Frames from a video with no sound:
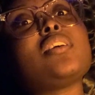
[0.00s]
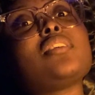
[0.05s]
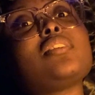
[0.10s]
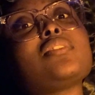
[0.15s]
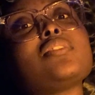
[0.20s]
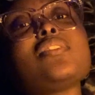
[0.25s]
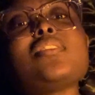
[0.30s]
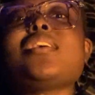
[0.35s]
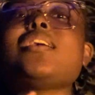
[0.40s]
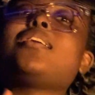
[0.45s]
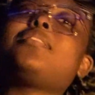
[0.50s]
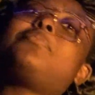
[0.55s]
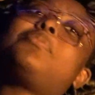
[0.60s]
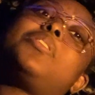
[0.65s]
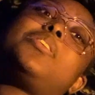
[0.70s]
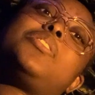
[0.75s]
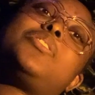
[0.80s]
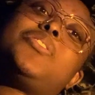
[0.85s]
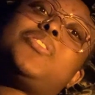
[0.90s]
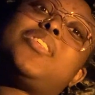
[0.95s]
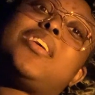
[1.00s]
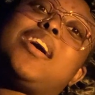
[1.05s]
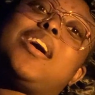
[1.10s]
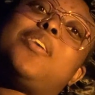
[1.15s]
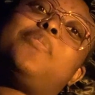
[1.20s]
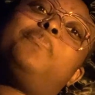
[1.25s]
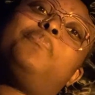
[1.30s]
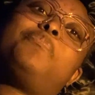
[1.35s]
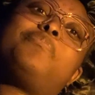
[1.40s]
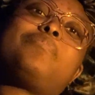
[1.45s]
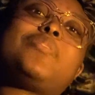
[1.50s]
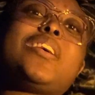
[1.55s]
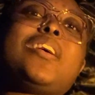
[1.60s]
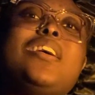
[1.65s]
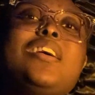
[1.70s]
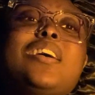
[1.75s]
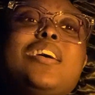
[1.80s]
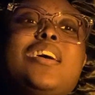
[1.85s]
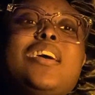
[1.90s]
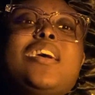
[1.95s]
So yeah, I'm gonna do that.
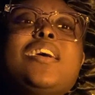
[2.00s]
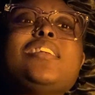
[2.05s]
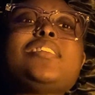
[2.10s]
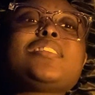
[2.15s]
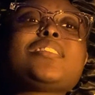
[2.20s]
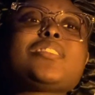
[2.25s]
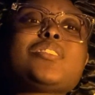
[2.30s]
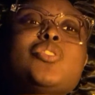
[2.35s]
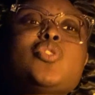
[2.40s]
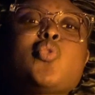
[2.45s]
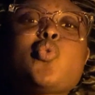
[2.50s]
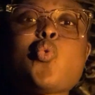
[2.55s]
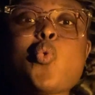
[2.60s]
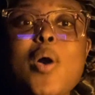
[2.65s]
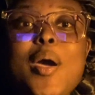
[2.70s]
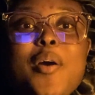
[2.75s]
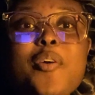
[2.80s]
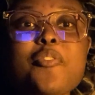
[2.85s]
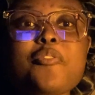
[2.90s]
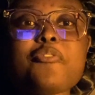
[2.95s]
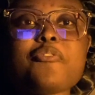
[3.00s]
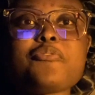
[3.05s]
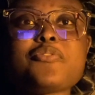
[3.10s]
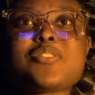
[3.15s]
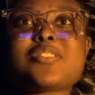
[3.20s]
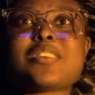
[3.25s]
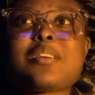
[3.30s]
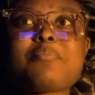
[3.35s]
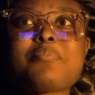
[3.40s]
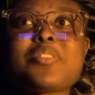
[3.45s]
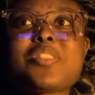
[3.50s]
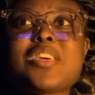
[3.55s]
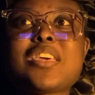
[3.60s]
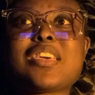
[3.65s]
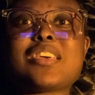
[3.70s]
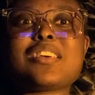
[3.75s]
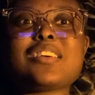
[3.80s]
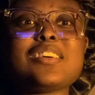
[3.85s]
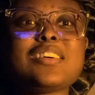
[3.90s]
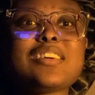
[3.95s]
It's 12 something
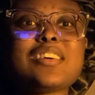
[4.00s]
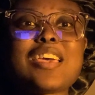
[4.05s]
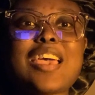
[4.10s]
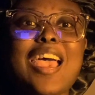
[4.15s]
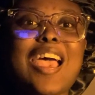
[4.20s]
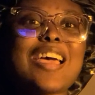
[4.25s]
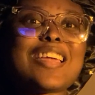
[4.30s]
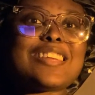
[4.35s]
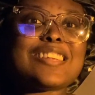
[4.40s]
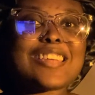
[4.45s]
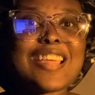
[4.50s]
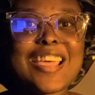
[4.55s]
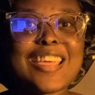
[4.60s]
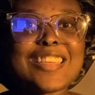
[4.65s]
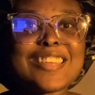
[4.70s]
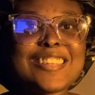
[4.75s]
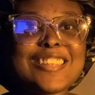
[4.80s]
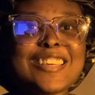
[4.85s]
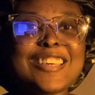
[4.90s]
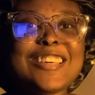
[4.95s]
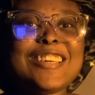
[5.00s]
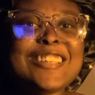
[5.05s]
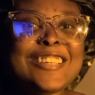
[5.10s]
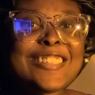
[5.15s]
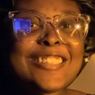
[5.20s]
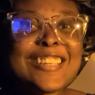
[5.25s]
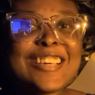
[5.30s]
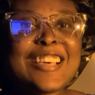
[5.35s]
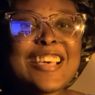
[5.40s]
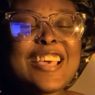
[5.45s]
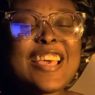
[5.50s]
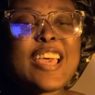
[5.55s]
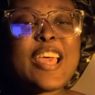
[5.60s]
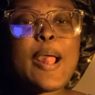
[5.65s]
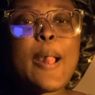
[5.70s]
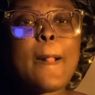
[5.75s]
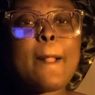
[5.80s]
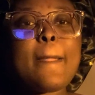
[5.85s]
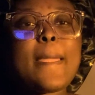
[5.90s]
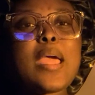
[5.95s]
at night.
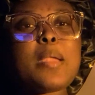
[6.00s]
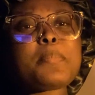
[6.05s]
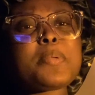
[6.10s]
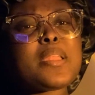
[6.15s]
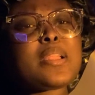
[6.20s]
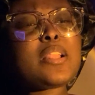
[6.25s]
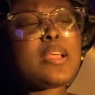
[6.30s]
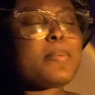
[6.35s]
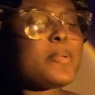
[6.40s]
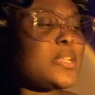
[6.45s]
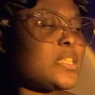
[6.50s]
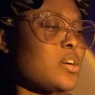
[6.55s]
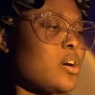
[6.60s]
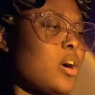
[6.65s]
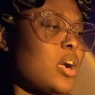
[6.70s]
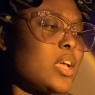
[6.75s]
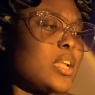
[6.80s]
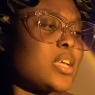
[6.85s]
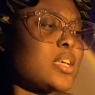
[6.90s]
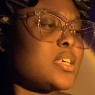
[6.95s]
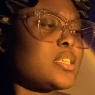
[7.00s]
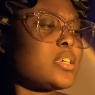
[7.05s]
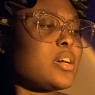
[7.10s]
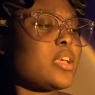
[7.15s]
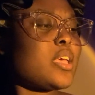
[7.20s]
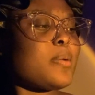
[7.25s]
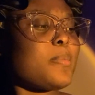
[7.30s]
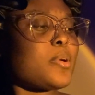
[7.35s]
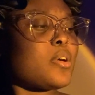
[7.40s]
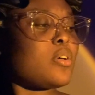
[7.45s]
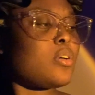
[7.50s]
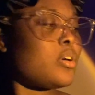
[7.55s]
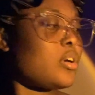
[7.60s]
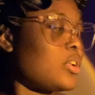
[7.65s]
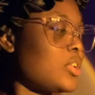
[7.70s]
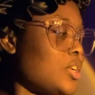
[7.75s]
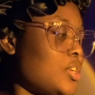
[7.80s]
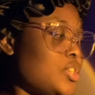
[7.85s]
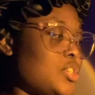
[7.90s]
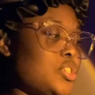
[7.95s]
I'm getting a little bit tired because I am a
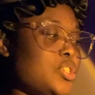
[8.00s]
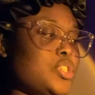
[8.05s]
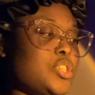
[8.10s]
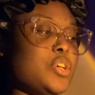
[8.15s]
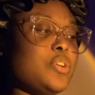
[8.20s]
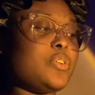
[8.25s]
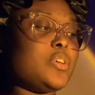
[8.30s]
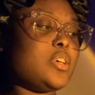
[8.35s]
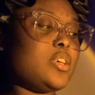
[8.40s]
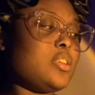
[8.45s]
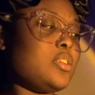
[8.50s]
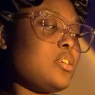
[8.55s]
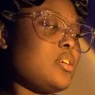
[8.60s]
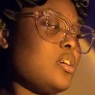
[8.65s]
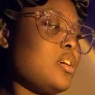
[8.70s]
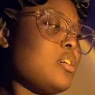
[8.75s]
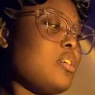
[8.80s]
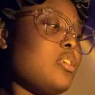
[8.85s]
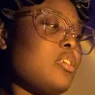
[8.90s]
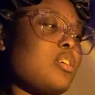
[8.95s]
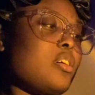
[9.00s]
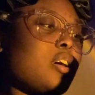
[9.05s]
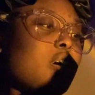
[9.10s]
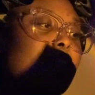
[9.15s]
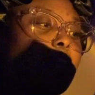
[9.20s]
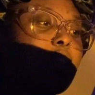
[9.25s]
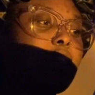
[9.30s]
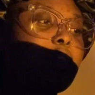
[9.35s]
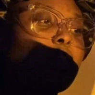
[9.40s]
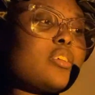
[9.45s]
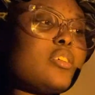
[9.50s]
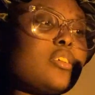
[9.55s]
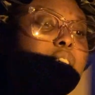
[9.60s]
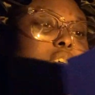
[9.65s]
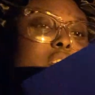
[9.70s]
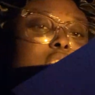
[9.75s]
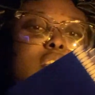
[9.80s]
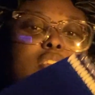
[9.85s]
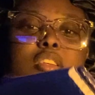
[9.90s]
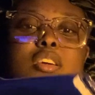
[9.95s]
college student. Like,
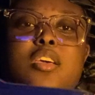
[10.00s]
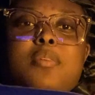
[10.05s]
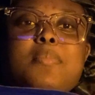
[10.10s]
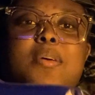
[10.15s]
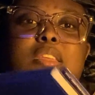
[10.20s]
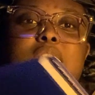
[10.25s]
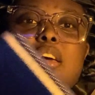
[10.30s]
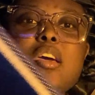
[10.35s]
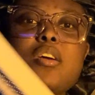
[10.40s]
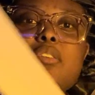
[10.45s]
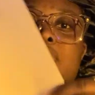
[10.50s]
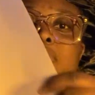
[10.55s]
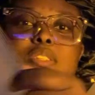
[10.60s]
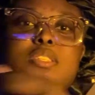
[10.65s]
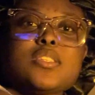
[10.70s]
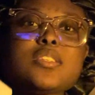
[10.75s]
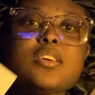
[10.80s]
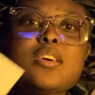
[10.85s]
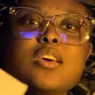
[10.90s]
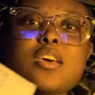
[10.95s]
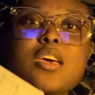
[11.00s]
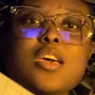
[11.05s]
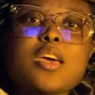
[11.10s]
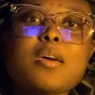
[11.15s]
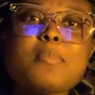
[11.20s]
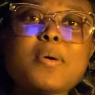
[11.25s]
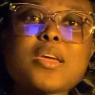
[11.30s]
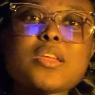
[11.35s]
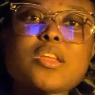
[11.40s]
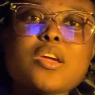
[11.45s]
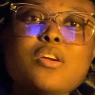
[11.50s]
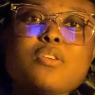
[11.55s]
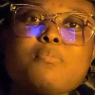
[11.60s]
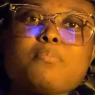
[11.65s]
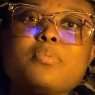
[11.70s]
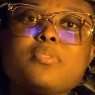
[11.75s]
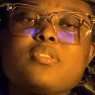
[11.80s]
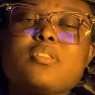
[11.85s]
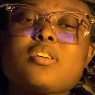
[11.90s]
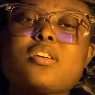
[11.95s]
look at my notes and my
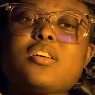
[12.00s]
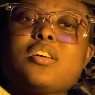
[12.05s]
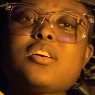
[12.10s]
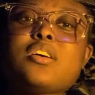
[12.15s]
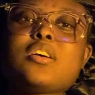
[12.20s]
notebook.